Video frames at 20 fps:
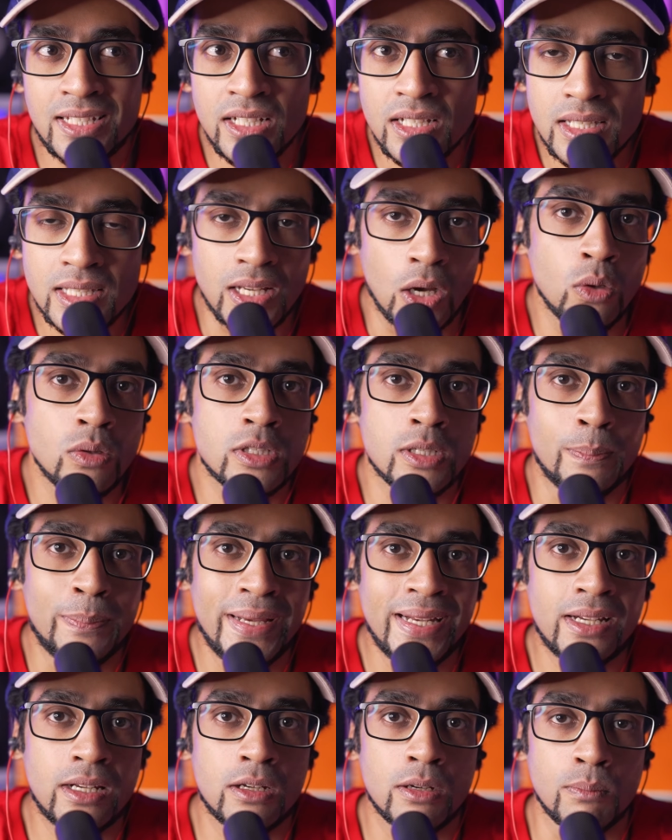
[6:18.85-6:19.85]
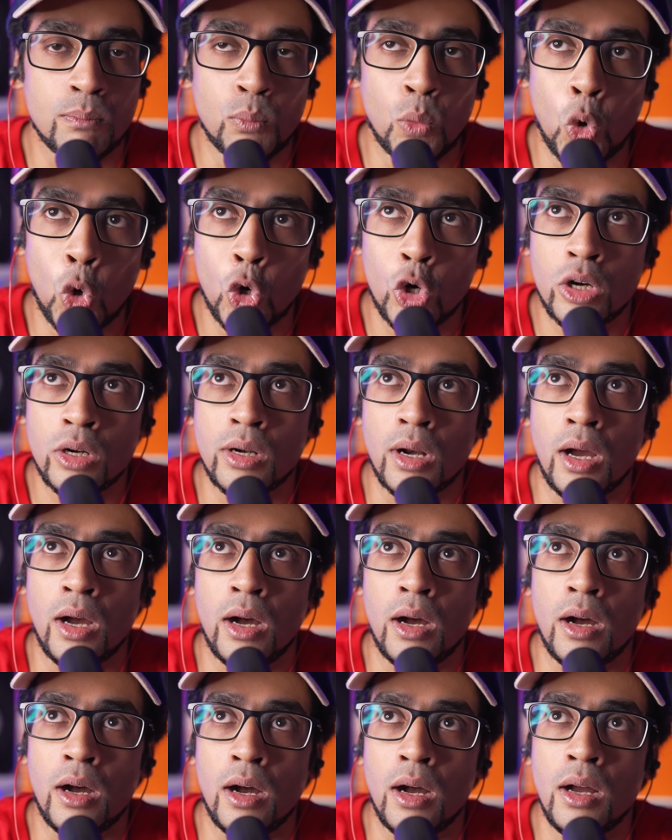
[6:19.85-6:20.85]
just sounds a bit
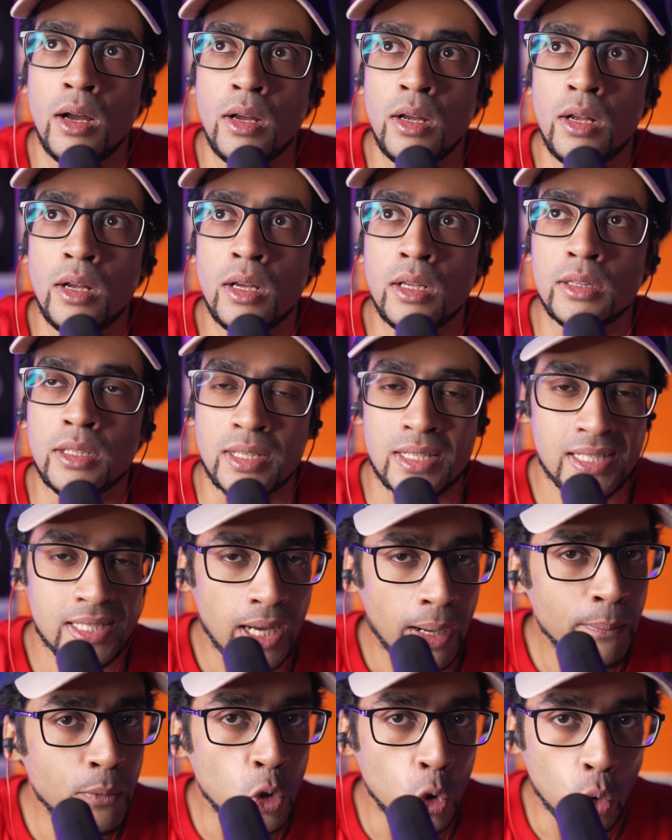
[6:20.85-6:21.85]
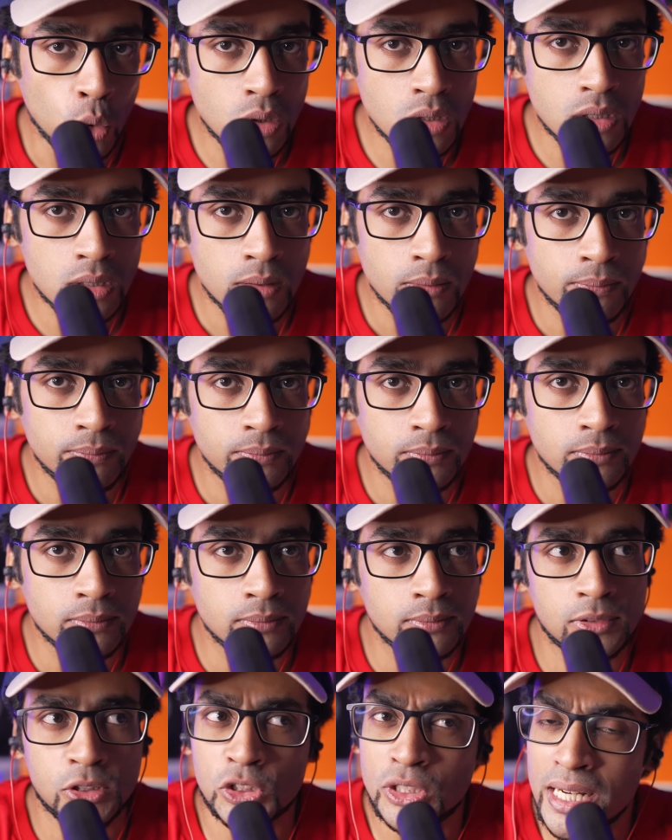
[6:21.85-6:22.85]
more, the sub lows,
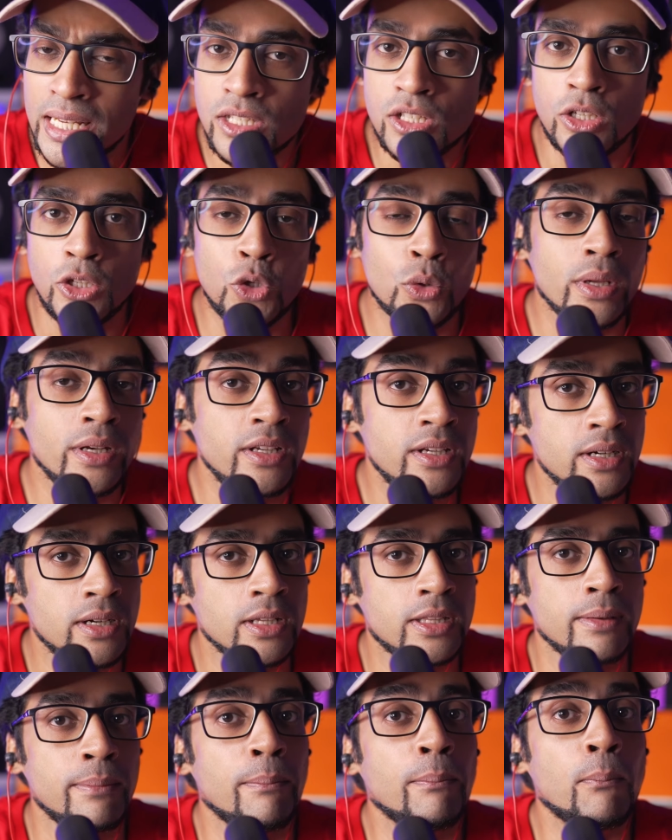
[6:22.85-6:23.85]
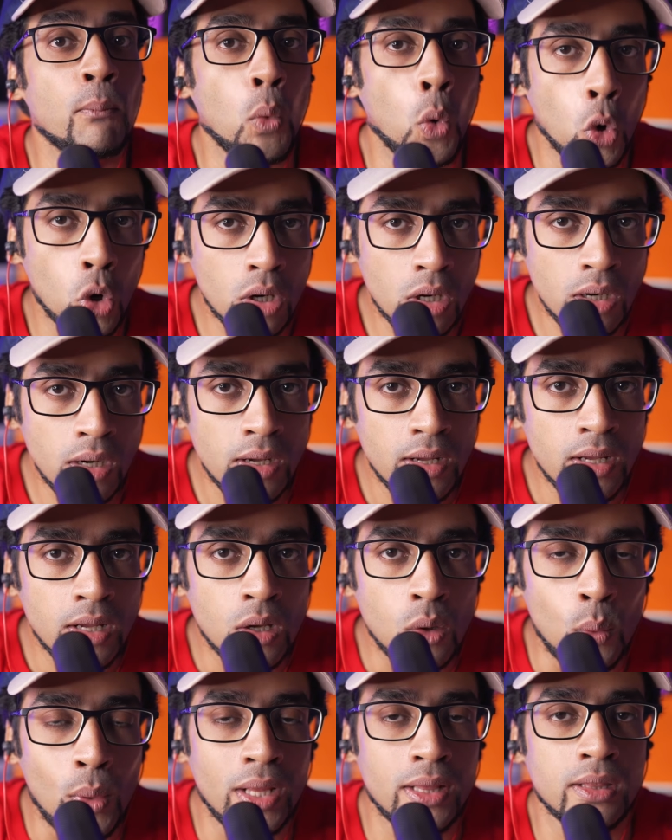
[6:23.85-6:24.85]
strangely you can hear them more
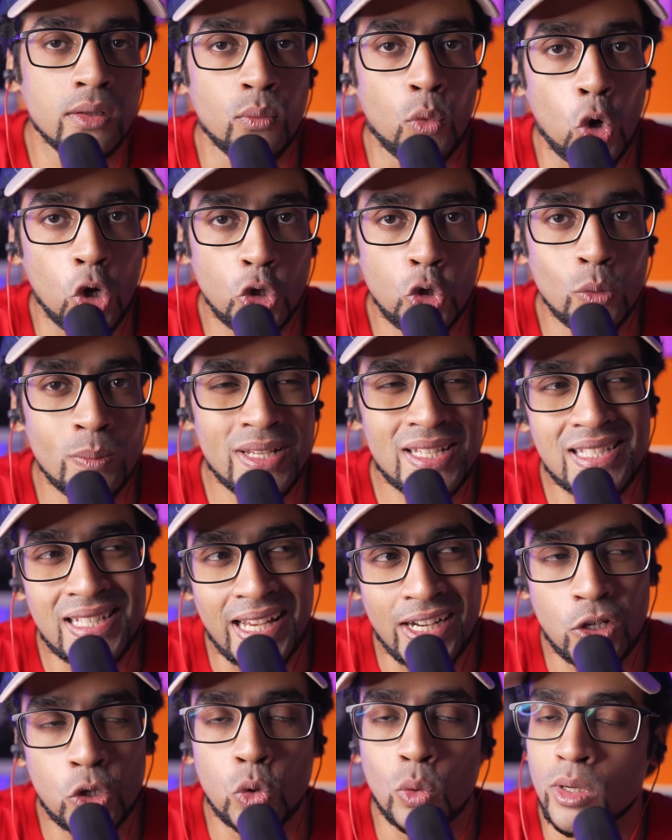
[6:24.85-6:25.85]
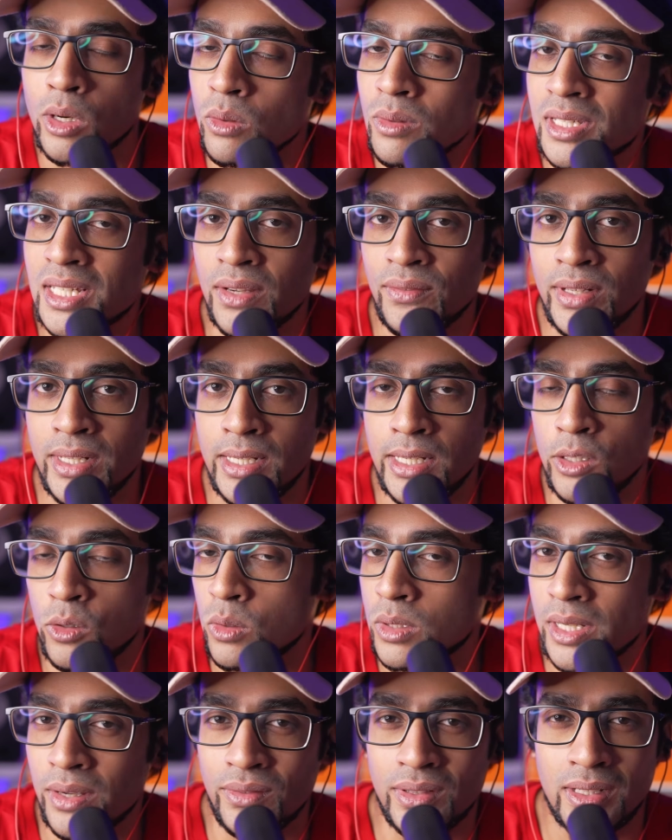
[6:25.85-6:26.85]
when the volume is set to around 70 to
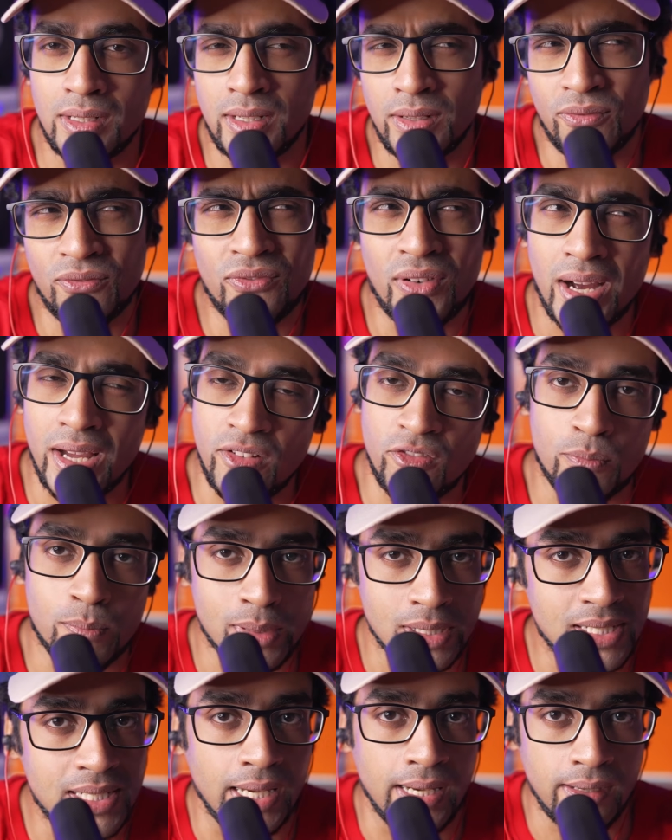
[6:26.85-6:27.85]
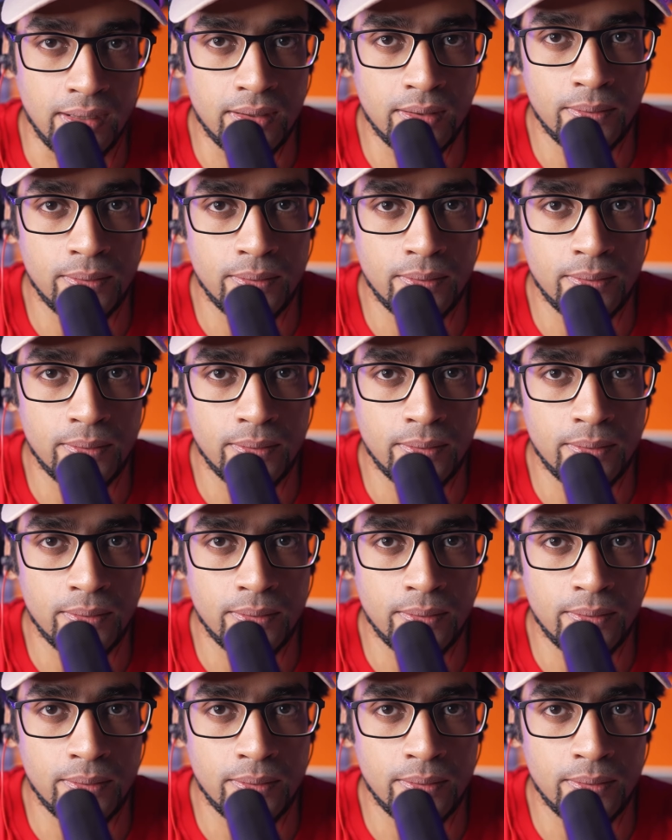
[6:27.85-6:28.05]
75%